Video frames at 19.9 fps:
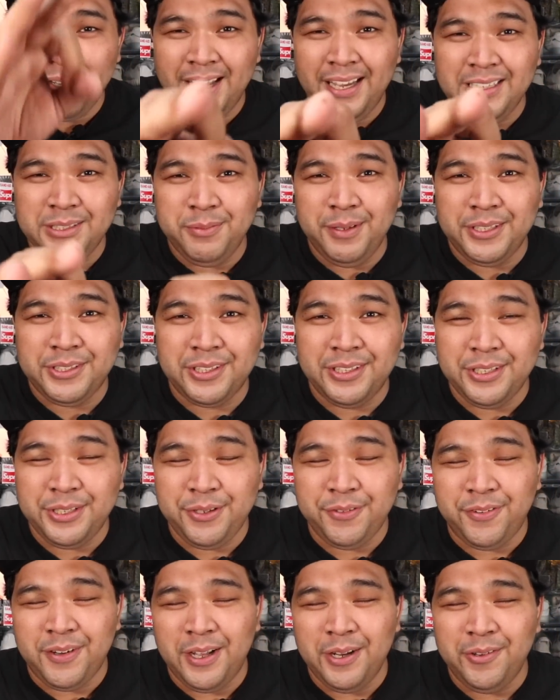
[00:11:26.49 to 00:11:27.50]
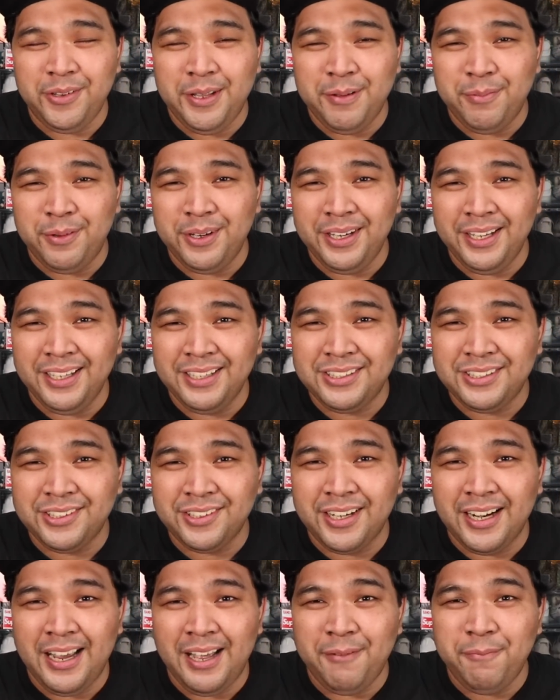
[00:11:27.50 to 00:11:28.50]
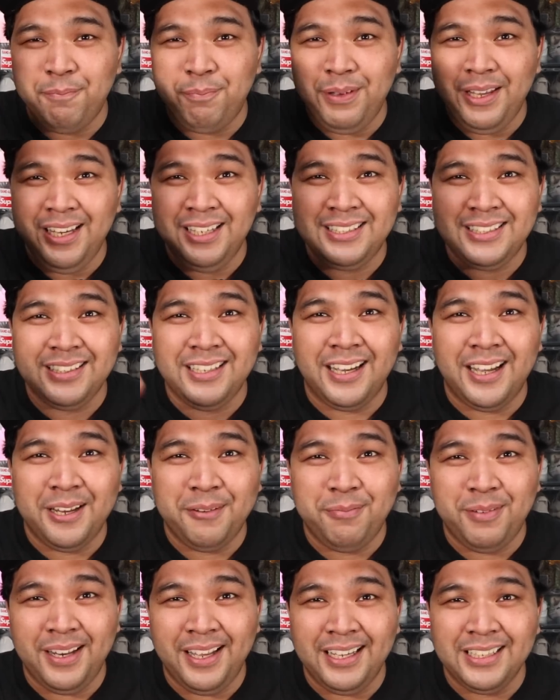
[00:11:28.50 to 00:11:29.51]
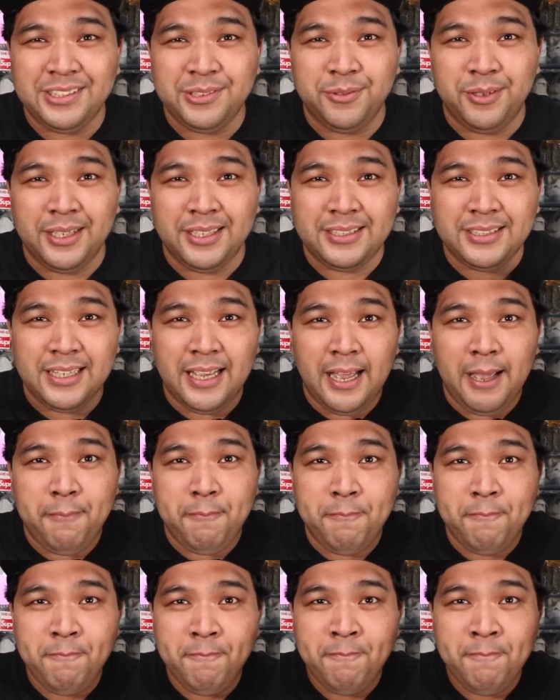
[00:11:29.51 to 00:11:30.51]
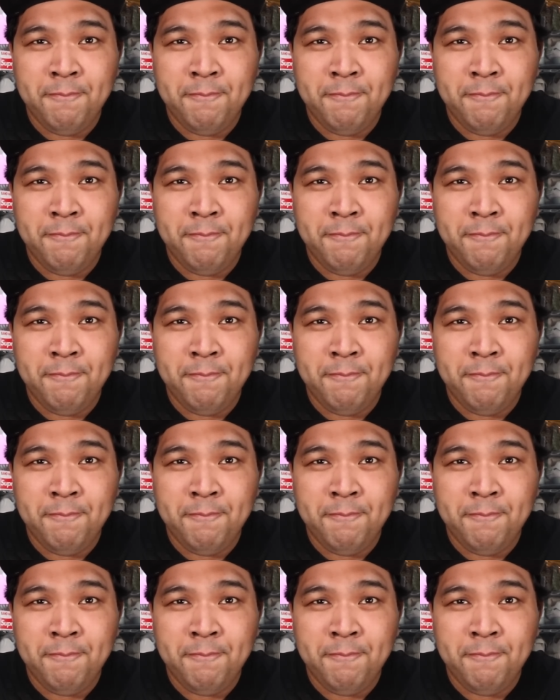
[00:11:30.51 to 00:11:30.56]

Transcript: Guys, make sure that you follow them on Instagram. Peace, God bless. What's up?